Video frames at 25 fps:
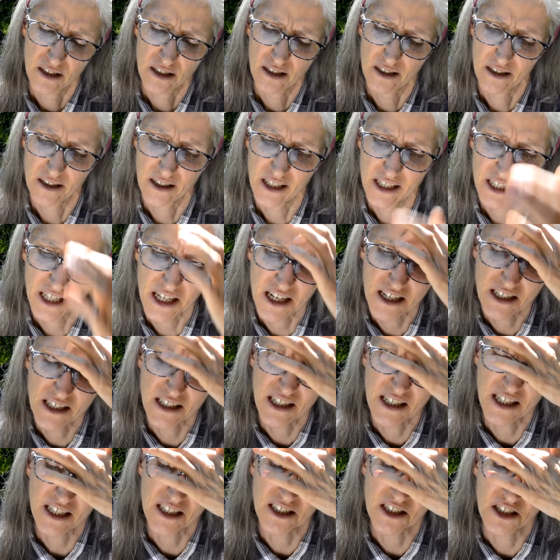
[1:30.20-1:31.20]
I guess
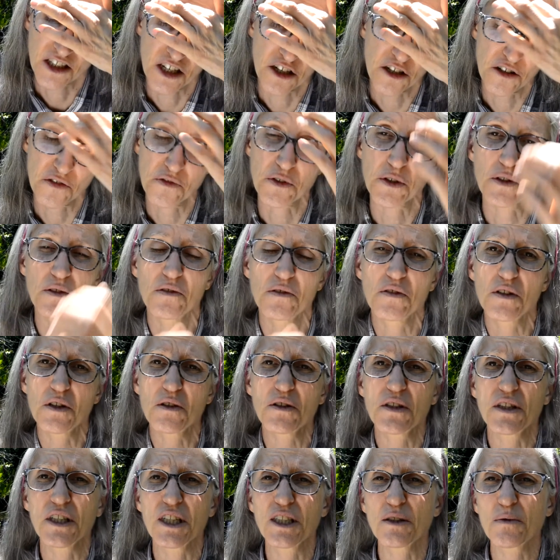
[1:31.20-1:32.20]
I could share a few of
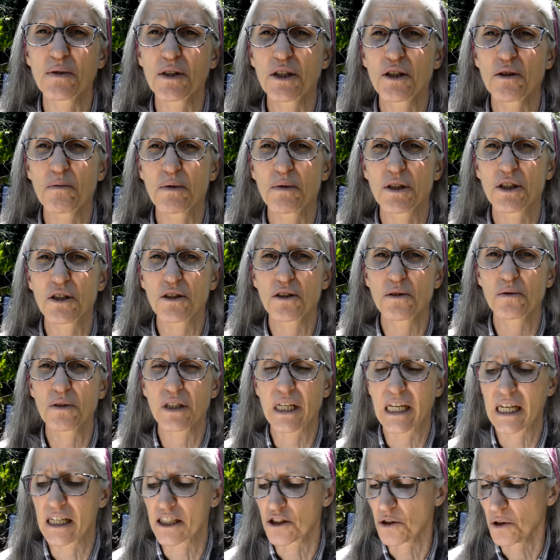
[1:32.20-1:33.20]
those things with you, but you would
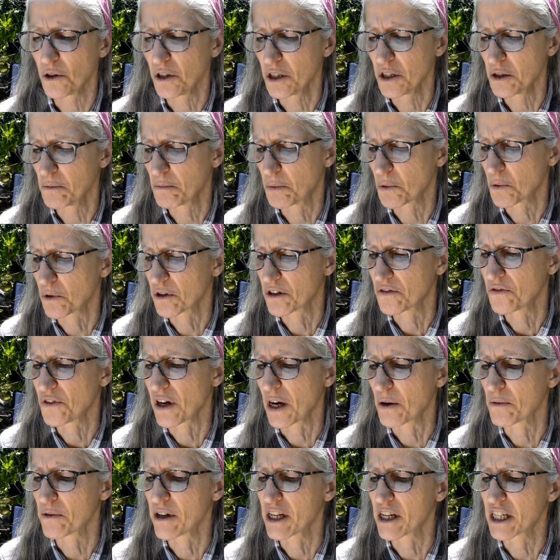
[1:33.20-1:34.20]
get totally bored if
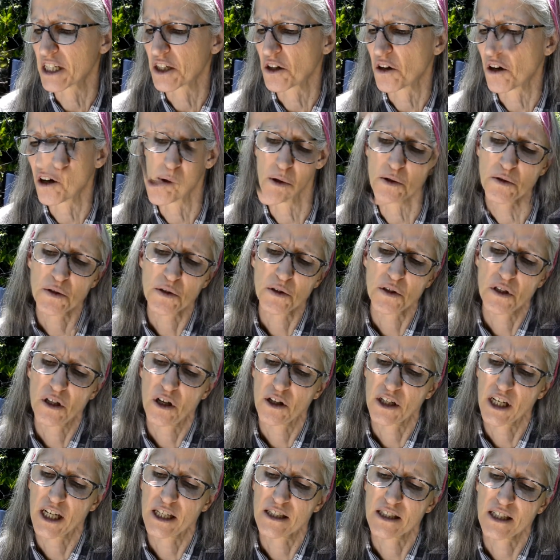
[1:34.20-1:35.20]
I read it all.
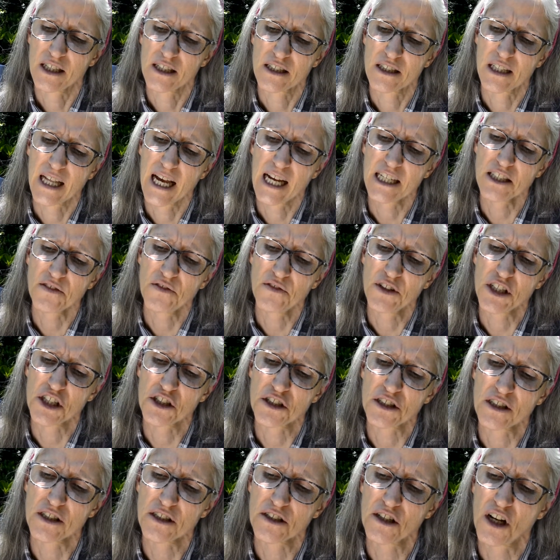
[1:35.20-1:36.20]
Okay, it says land
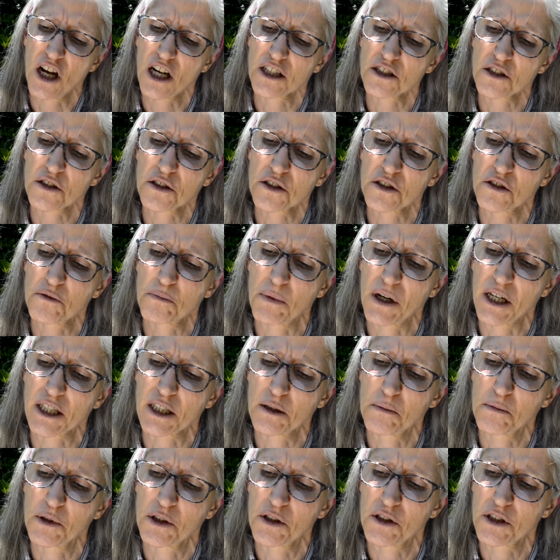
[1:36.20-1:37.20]
divisions not served by
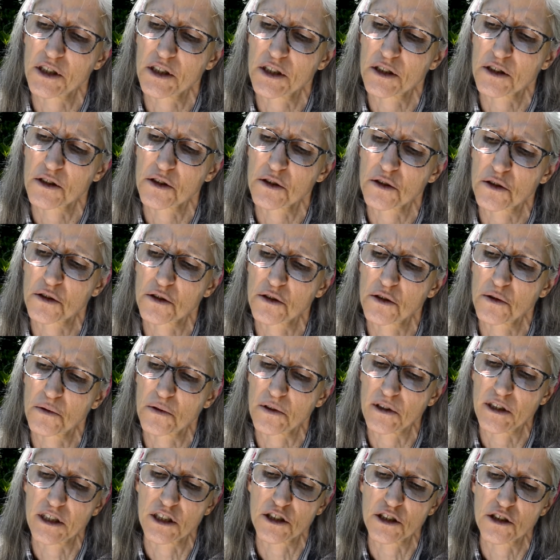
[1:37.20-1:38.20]
community
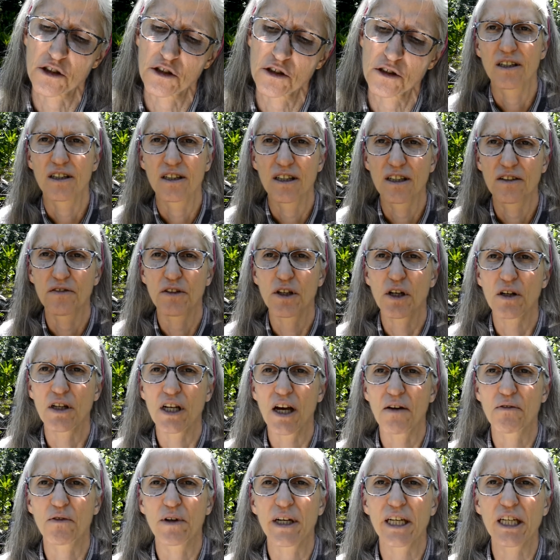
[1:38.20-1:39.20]
sewerage. If you don't
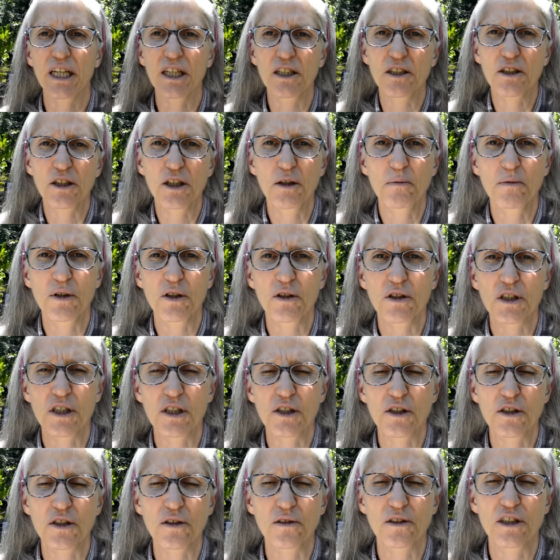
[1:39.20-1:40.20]
have regular community
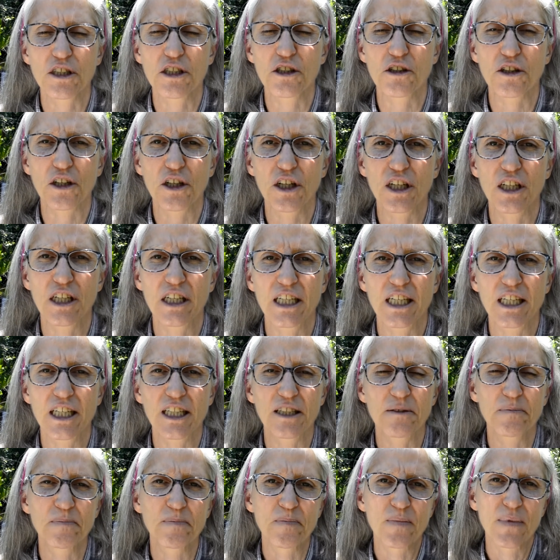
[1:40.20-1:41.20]
sewerage, you're going to
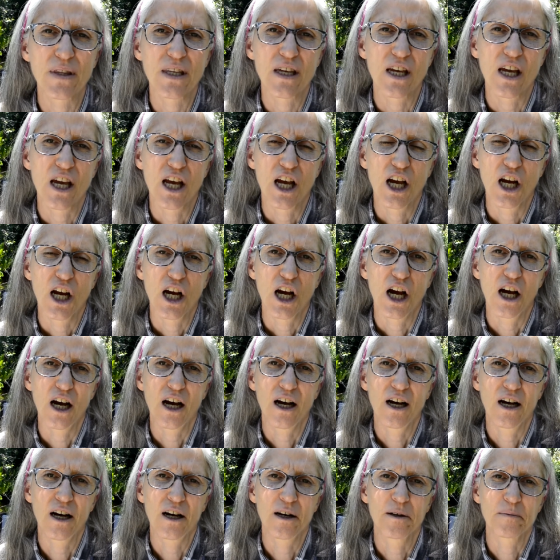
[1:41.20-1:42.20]
need
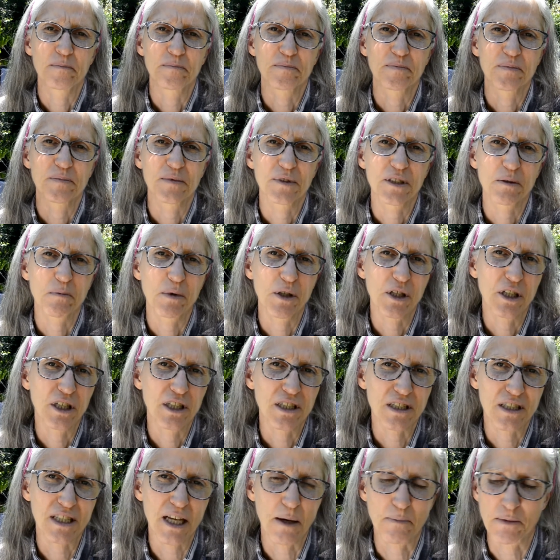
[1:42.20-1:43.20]
to put in
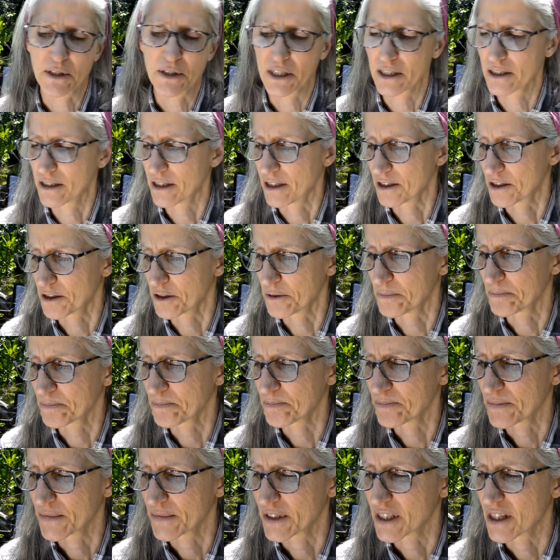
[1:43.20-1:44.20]
a septic system.
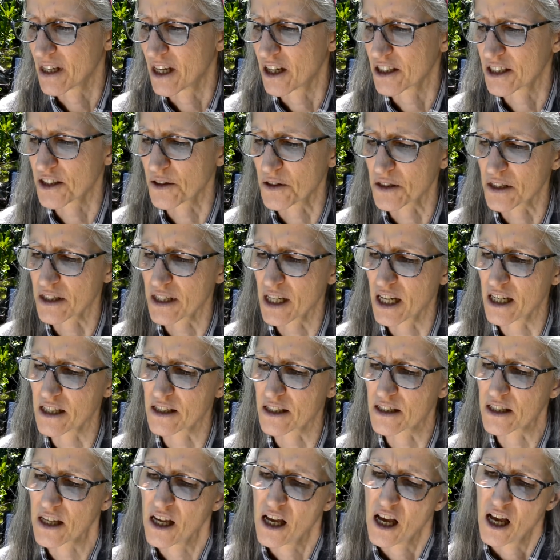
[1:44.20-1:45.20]
So it
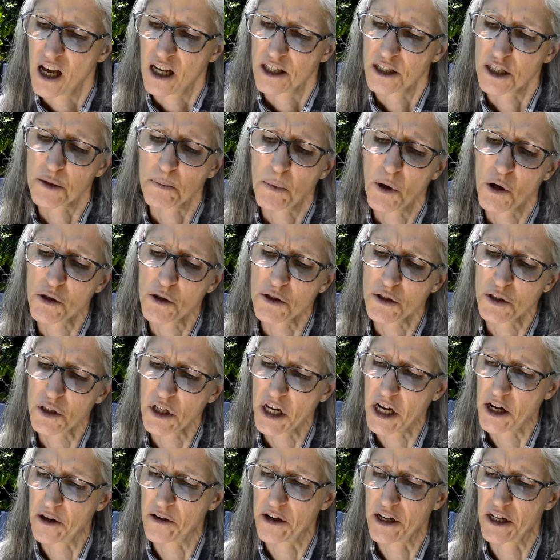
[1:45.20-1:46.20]
says, disposal
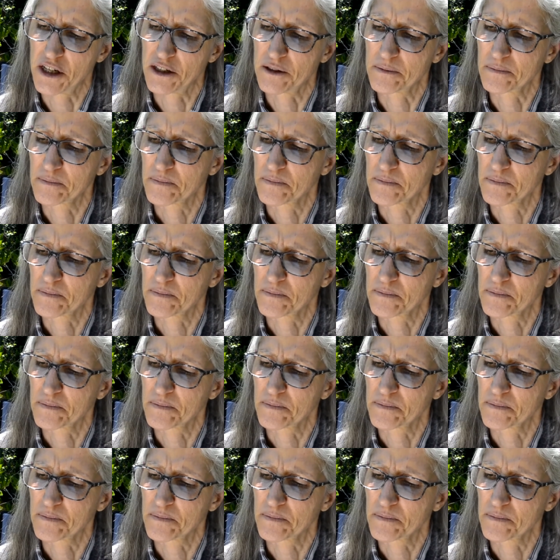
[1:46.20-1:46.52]
area.